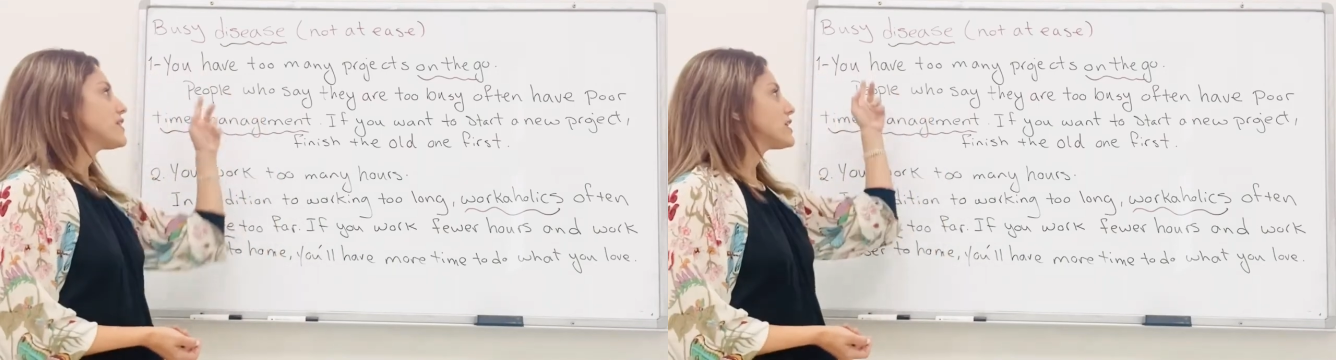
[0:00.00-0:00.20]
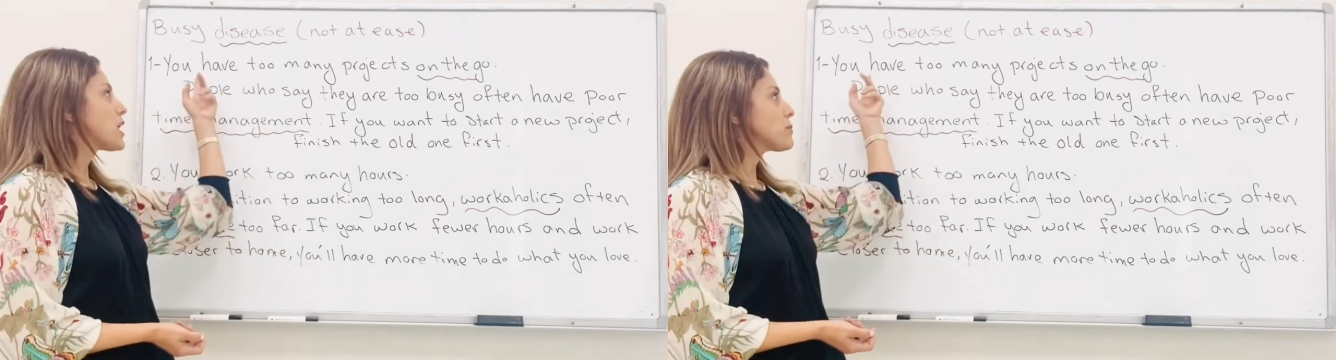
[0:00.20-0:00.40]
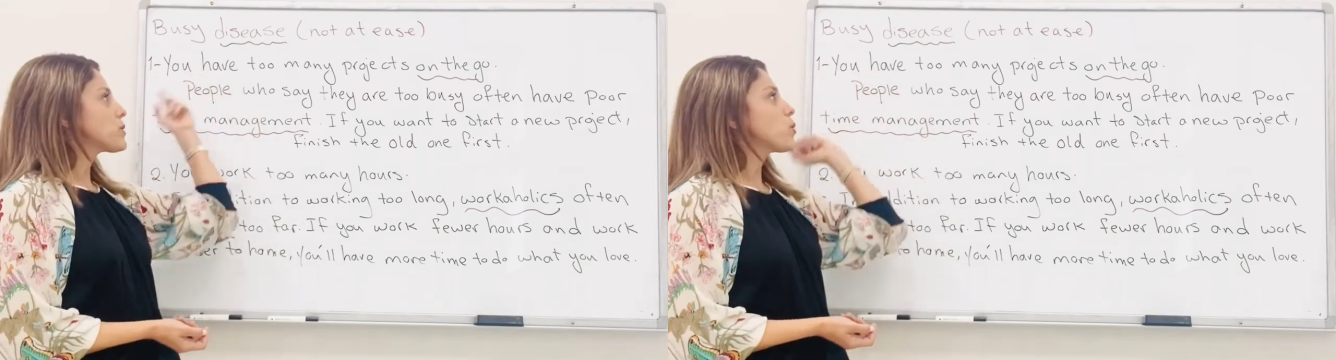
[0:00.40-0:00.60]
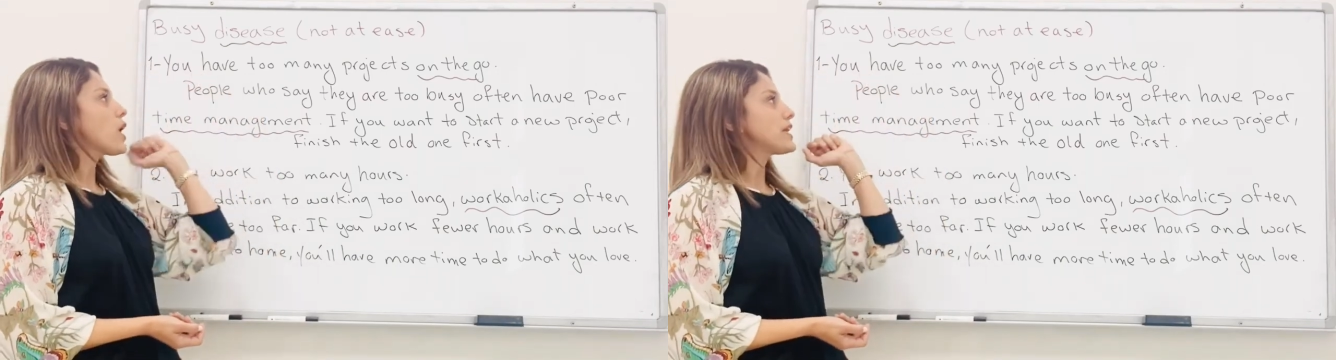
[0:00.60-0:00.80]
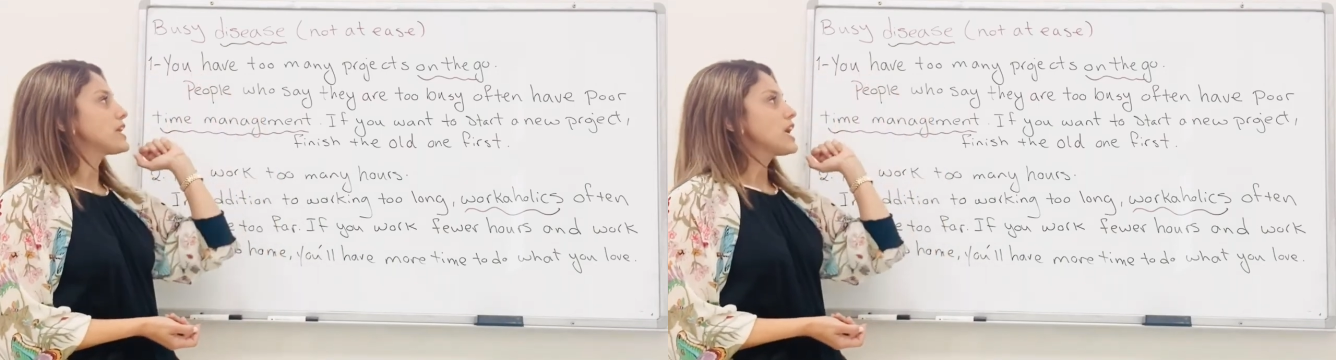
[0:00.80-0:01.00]
Number
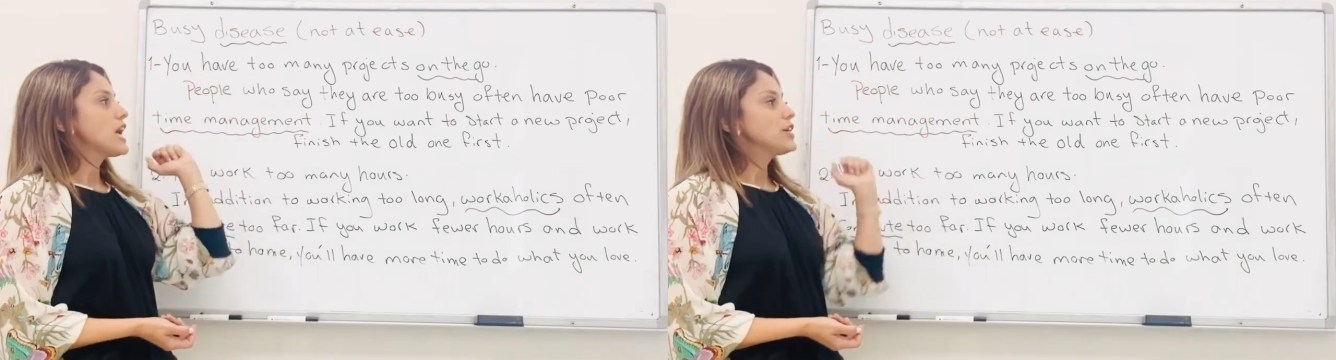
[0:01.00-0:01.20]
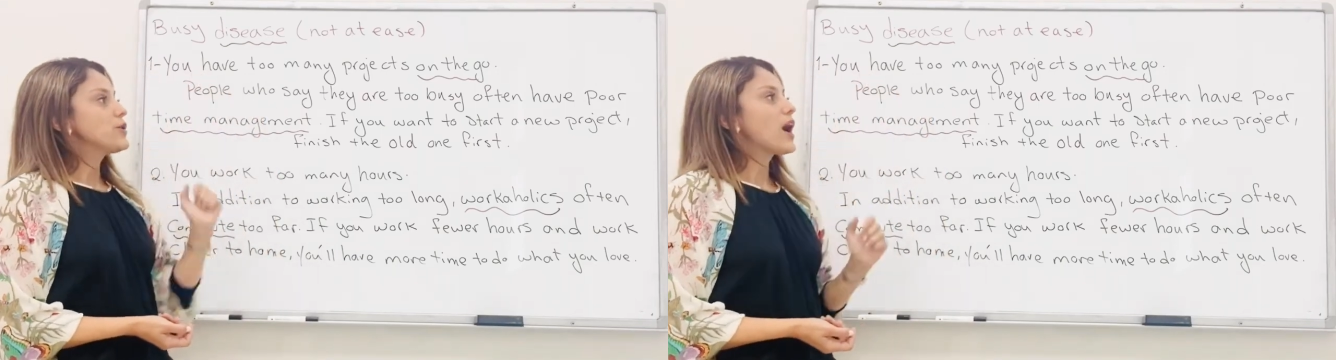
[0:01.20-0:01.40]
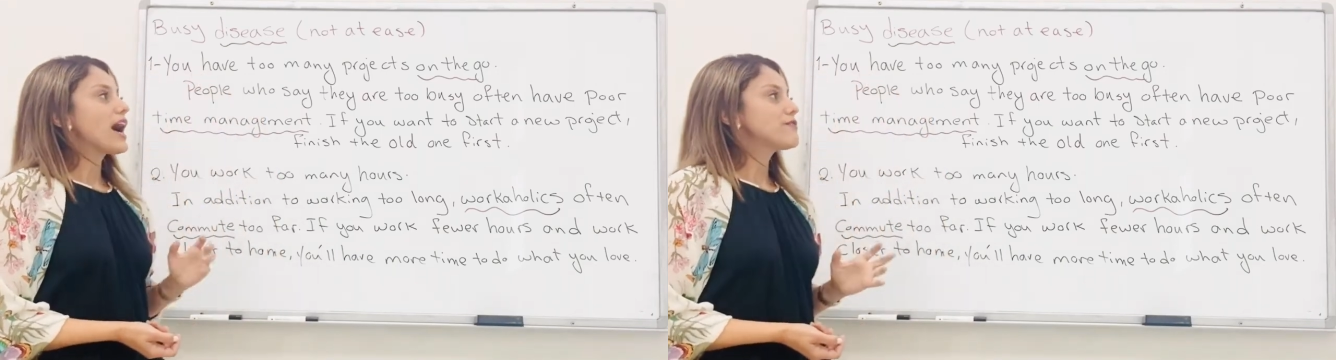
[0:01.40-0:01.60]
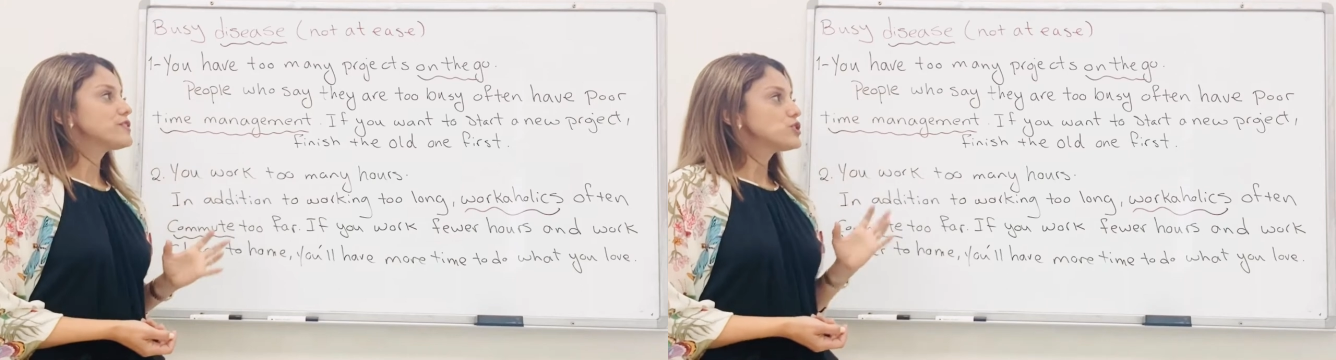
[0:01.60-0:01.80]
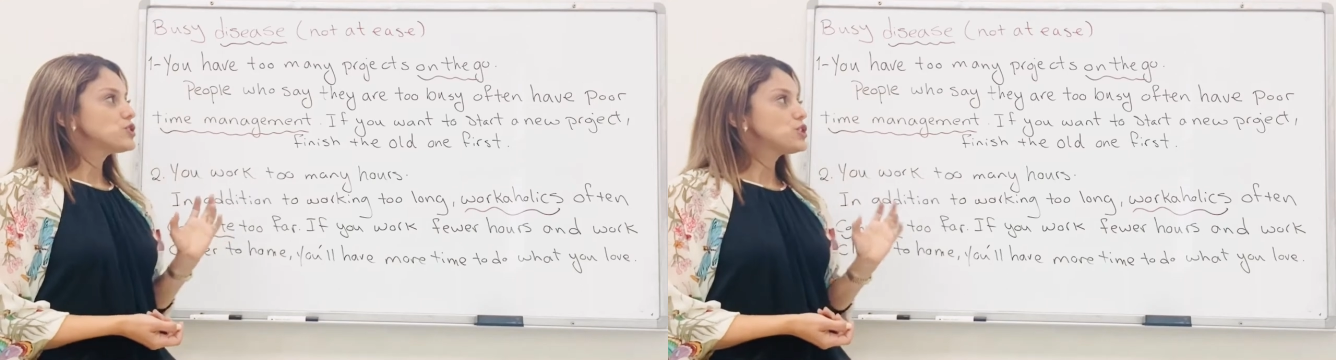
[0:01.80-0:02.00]
one, you have
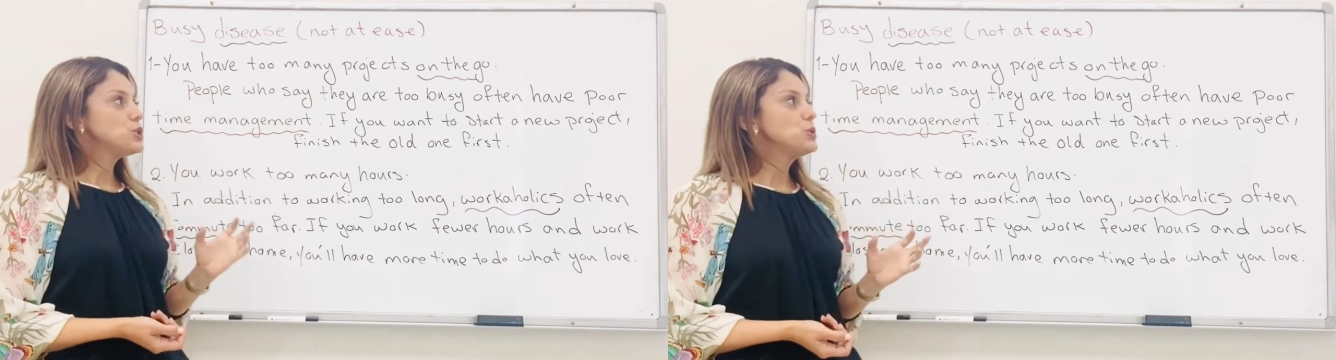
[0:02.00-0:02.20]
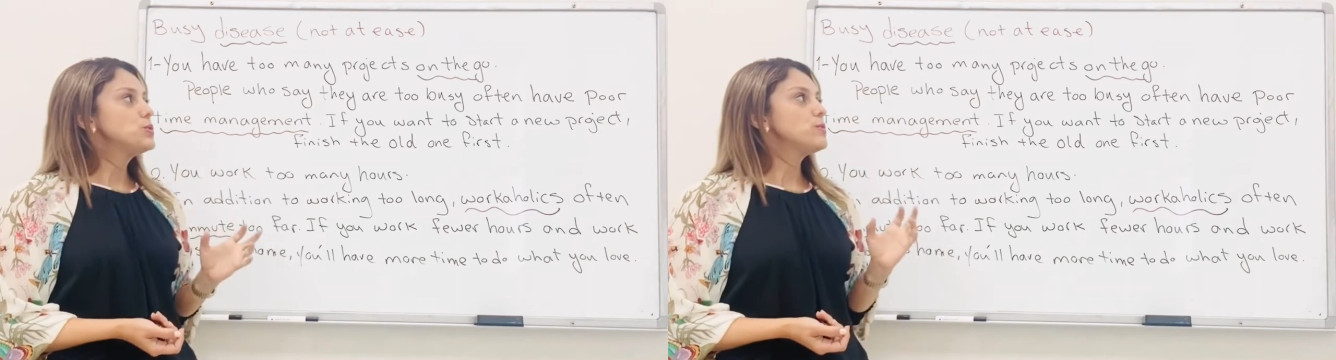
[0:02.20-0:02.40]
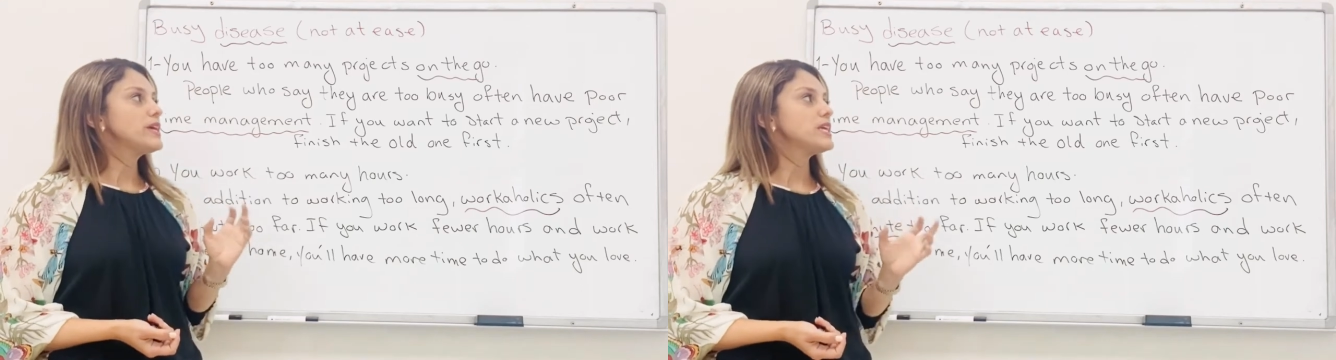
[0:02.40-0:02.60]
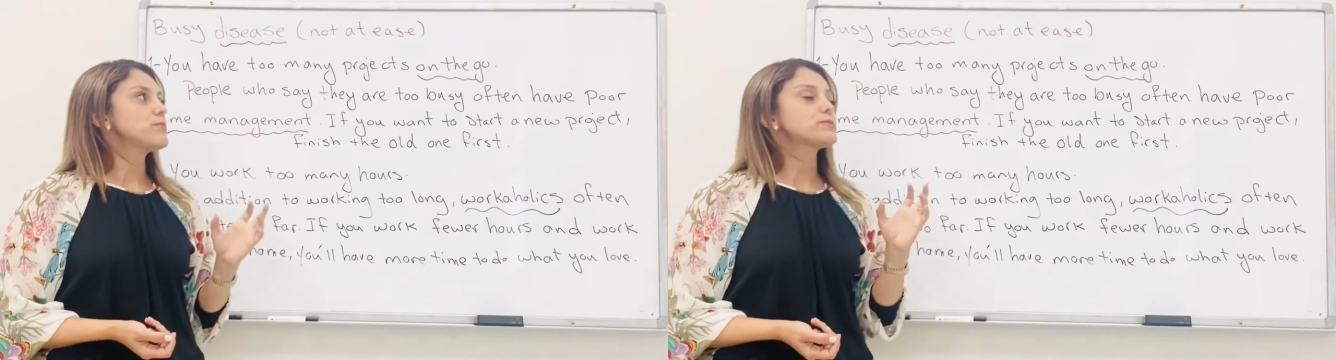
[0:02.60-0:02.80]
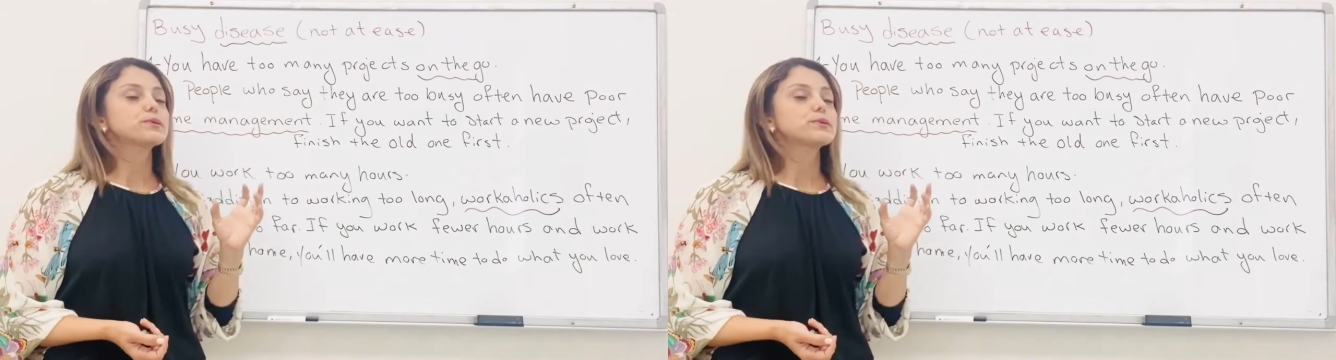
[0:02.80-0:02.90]
too many